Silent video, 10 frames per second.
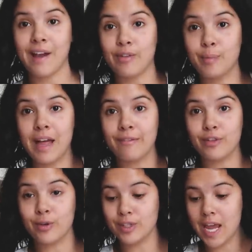we have the plan
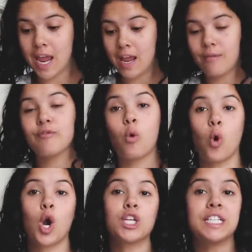for the day
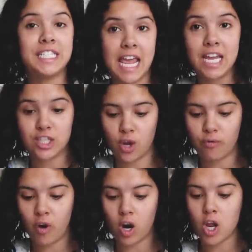for today so
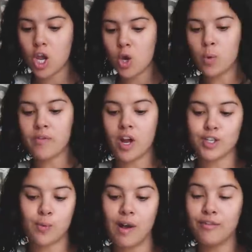far. We've
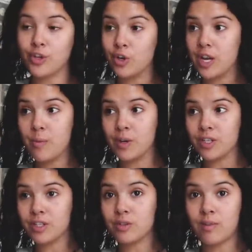got 12:30,
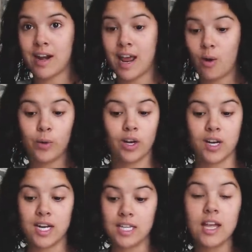which is right now. We are
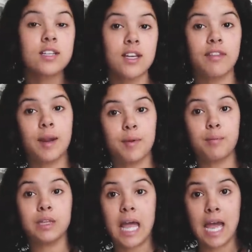eating lunch, and then I'm gonna
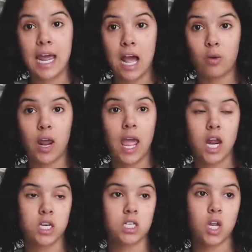plan out
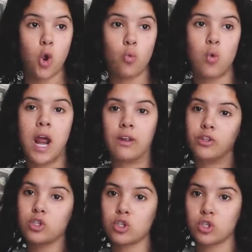and write out
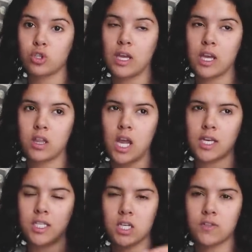the
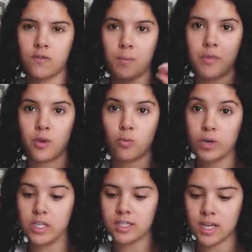ideas from the
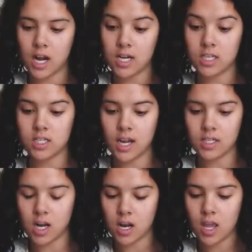reels that I need to get
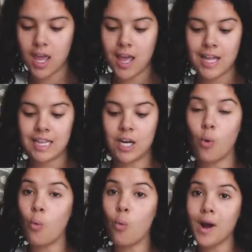done. Then at
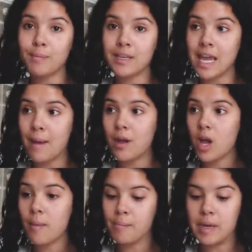1 p.m.,
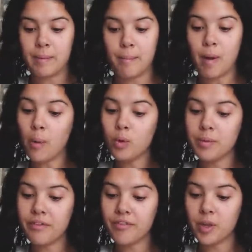me and my mom will
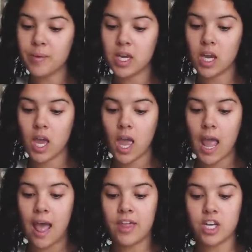be filming,
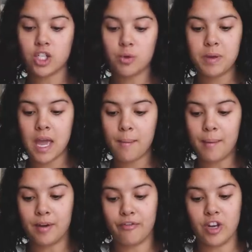and then at 2 p.m., I'm
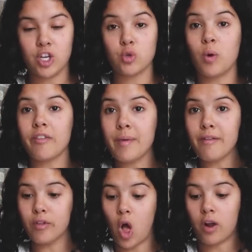gonna finish one of my
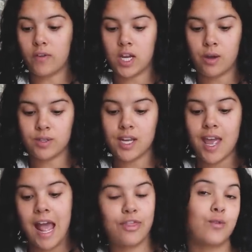vlog videos.
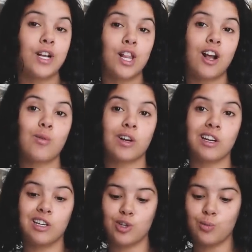At 3 o'clock, we're
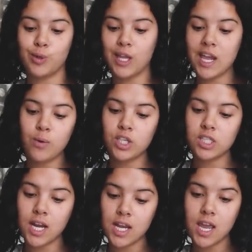gonna do language
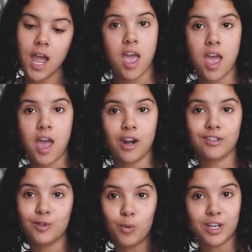study,
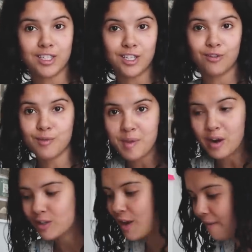and we'll continue from
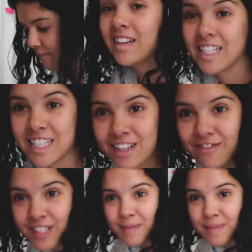there. So let's get for